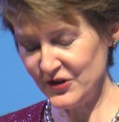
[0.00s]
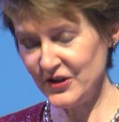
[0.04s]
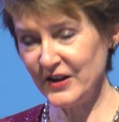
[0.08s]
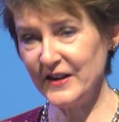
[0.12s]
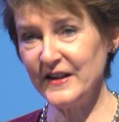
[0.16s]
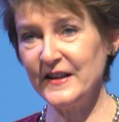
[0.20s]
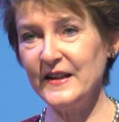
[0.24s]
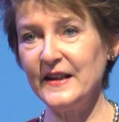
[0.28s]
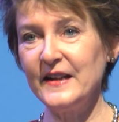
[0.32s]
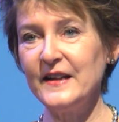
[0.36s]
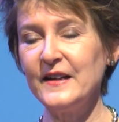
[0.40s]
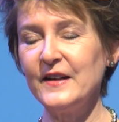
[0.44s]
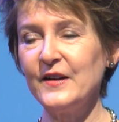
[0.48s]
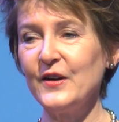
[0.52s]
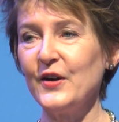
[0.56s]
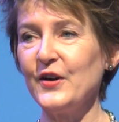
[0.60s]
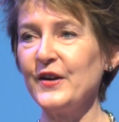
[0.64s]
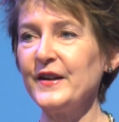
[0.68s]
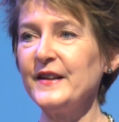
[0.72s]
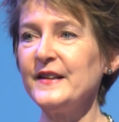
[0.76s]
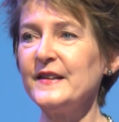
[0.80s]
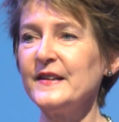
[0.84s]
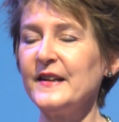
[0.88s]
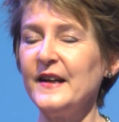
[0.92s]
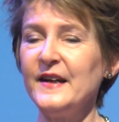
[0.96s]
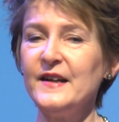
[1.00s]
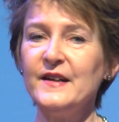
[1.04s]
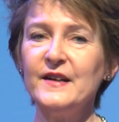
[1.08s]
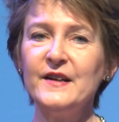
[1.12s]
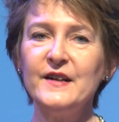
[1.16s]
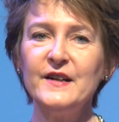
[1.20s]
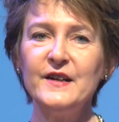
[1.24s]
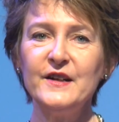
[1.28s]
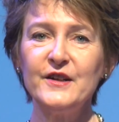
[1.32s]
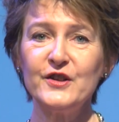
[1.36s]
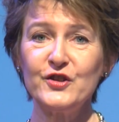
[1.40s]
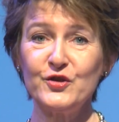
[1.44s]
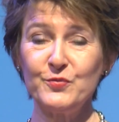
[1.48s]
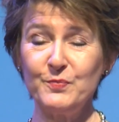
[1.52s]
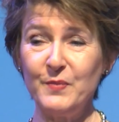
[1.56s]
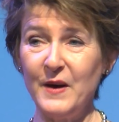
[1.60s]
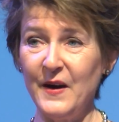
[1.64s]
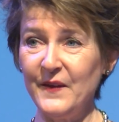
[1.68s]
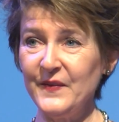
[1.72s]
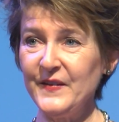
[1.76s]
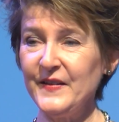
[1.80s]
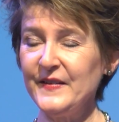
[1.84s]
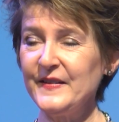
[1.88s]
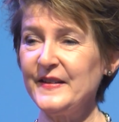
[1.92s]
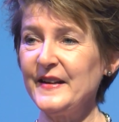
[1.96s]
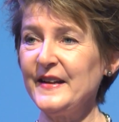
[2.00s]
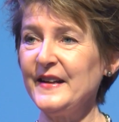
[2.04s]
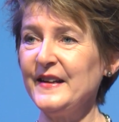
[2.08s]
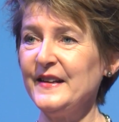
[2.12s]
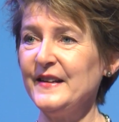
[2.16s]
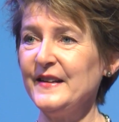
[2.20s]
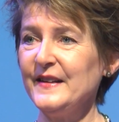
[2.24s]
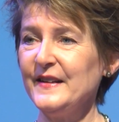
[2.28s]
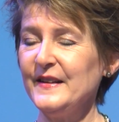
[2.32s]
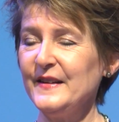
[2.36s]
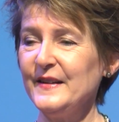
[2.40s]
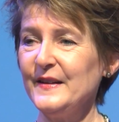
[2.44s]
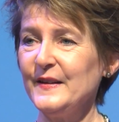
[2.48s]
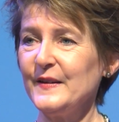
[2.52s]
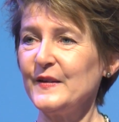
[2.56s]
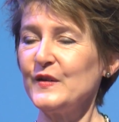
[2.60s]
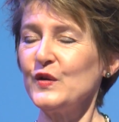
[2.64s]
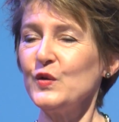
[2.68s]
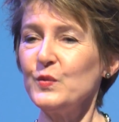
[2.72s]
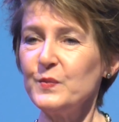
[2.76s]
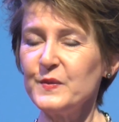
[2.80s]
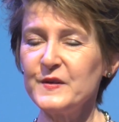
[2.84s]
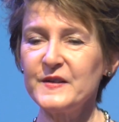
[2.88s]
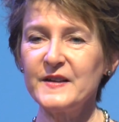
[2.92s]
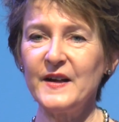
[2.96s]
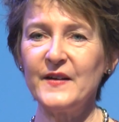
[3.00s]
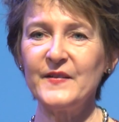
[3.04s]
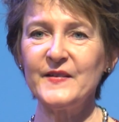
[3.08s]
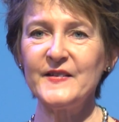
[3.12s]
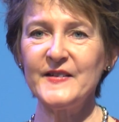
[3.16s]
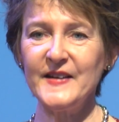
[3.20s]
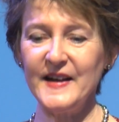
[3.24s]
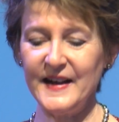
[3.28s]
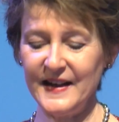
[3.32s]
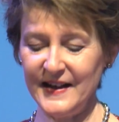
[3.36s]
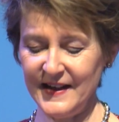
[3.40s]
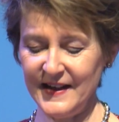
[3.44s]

So with this, ladies and gentlemen, I hope that you're